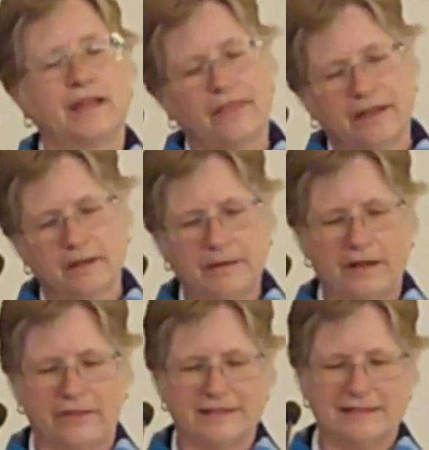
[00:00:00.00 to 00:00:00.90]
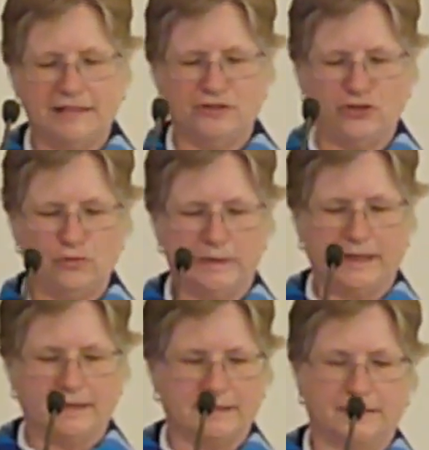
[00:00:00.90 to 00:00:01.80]
Think about the seeds you
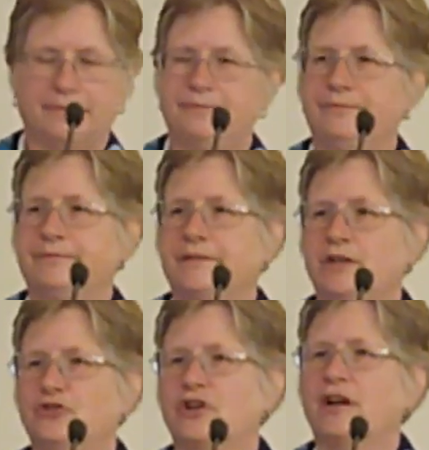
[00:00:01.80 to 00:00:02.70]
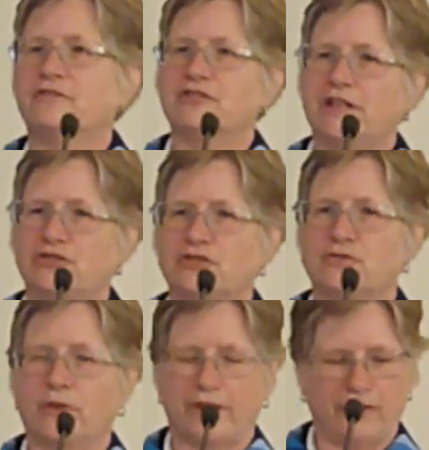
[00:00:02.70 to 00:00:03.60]
plant in your conversations
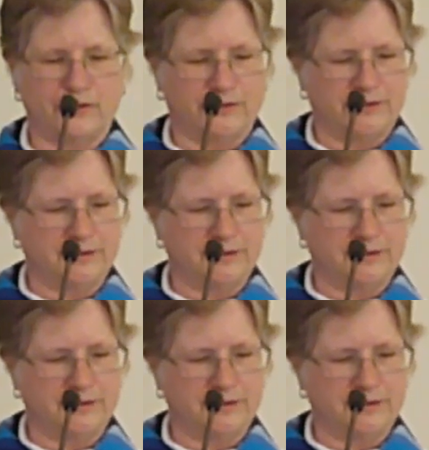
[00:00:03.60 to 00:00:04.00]
with others.